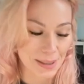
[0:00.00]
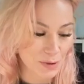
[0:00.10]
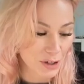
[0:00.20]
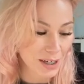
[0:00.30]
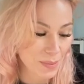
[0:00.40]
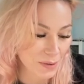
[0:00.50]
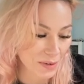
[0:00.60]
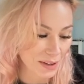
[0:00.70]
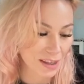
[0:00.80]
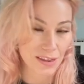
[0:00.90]
I'm trying to be
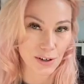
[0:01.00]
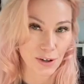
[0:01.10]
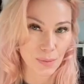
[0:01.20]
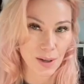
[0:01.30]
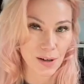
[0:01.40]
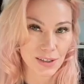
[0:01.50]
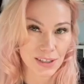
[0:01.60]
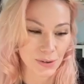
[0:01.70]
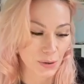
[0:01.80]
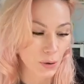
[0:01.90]
really thorough, but
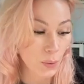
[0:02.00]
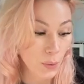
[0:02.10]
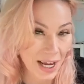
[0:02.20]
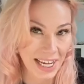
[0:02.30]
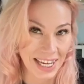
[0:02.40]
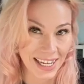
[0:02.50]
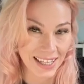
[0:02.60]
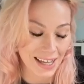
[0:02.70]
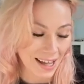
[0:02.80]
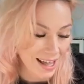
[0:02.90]
also quick,
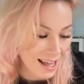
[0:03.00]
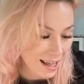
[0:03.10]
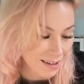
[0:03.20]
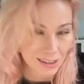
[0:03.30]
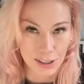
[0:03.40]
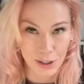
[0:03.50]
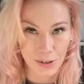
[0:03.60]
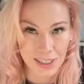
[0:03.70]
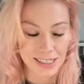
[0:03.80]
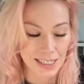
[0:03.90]
so you don't
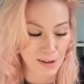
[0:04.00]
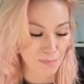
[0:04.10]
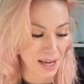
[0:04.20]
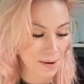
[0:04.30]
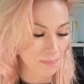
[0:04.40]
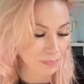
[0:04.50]
get sick of me.